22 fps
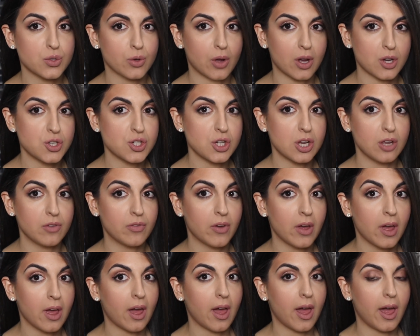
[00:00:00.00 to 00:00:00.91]
to achieve
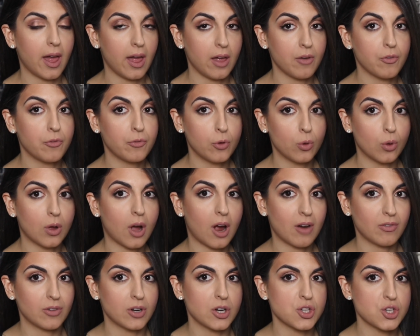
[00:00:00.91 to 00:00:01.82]
a full
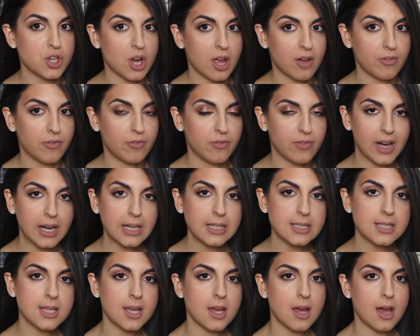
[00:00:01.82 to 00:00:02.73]
coverage
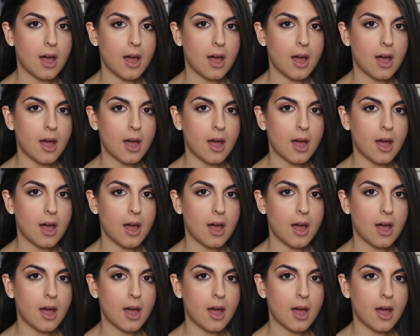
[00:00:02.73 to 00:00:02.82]
effect.